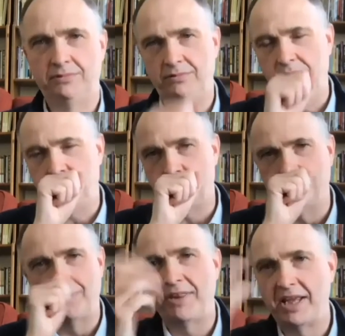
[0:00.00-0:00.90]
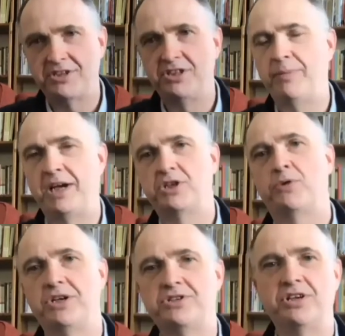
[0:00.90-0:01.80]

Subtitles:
But that still begs the question,